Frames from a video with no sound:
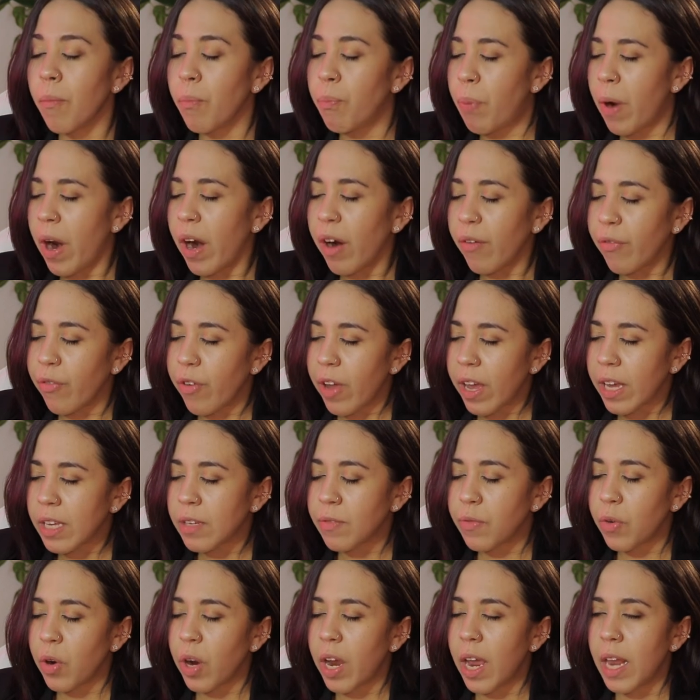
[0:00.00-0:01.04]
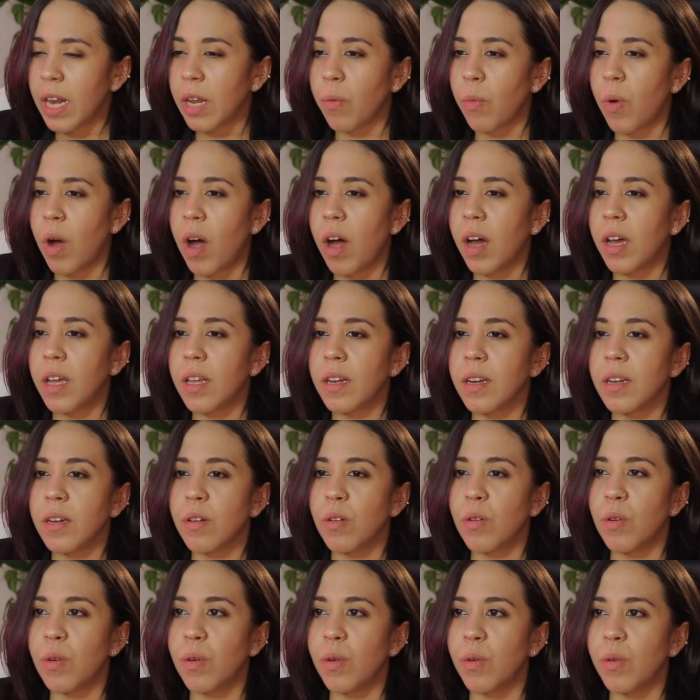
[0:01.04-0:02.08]
perfect for anyone
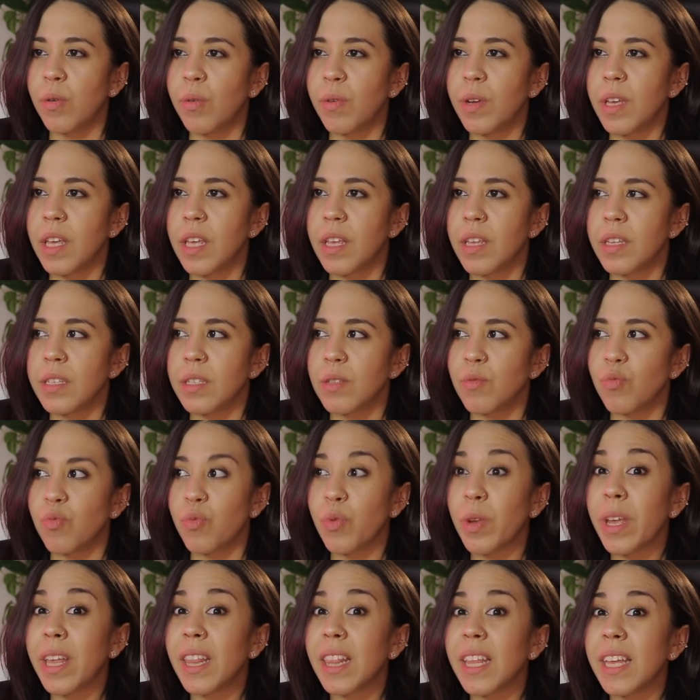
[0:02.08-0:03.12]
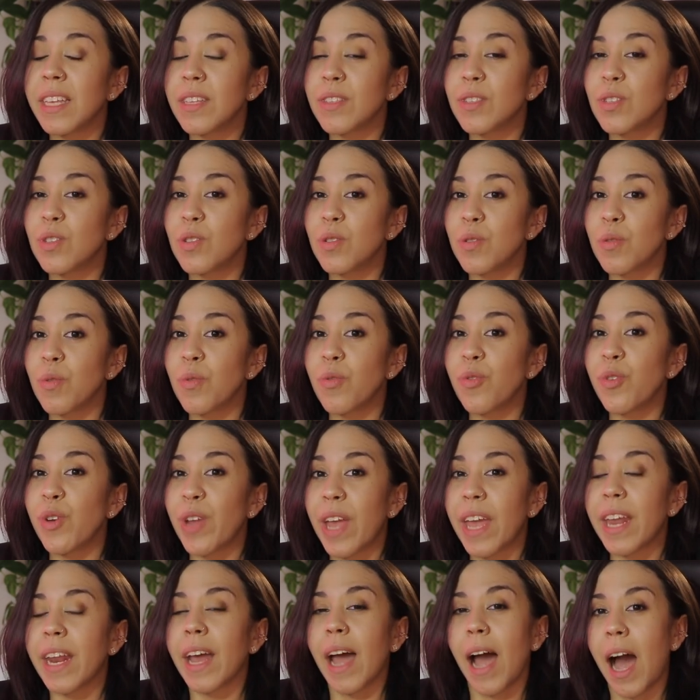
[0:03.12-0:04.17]
who is willing to
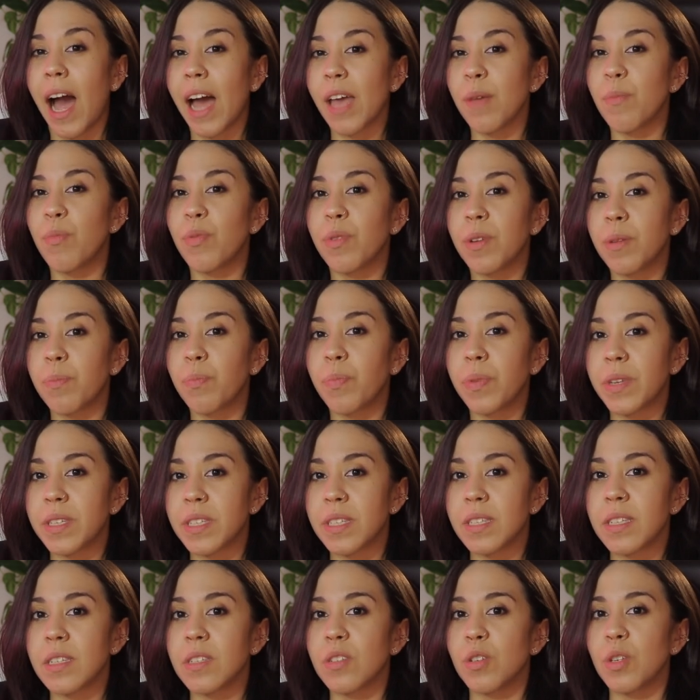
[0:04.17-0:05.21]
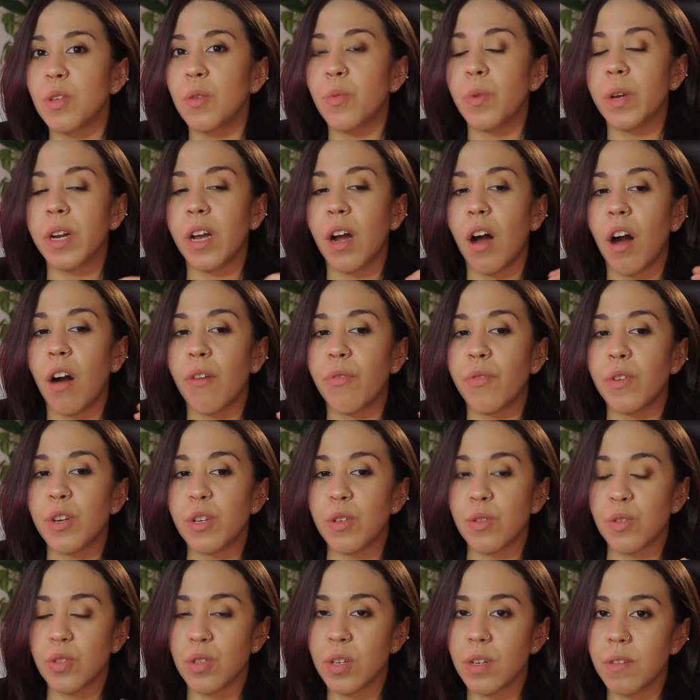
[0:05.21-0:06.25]
create a hybrid business or you want to offer
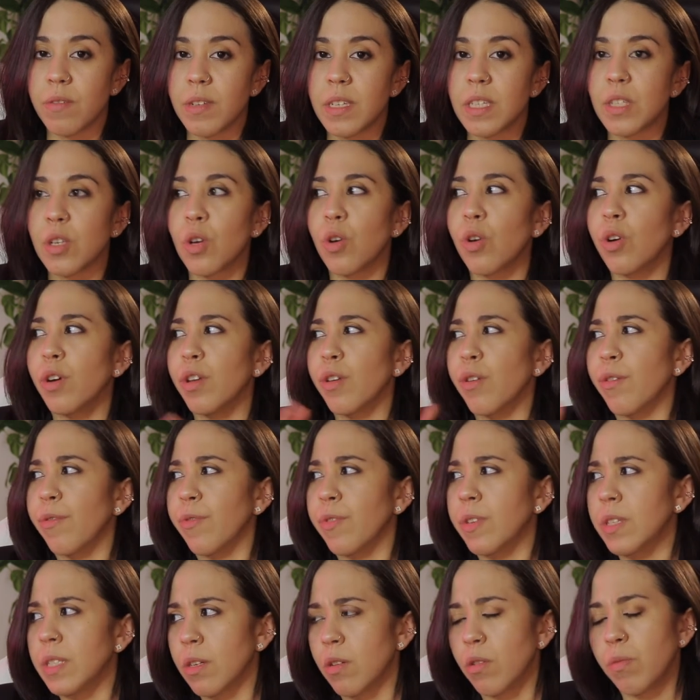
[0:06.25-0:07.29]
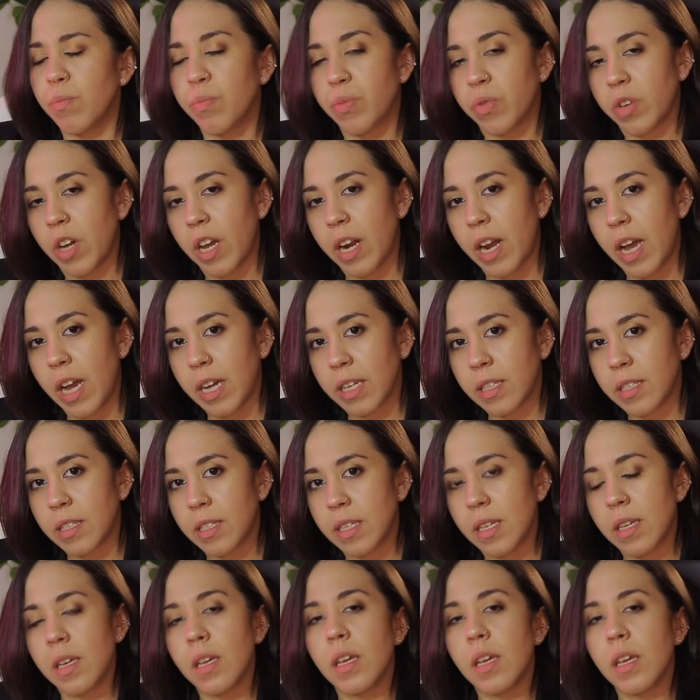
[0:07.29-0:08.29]
your service or your physical product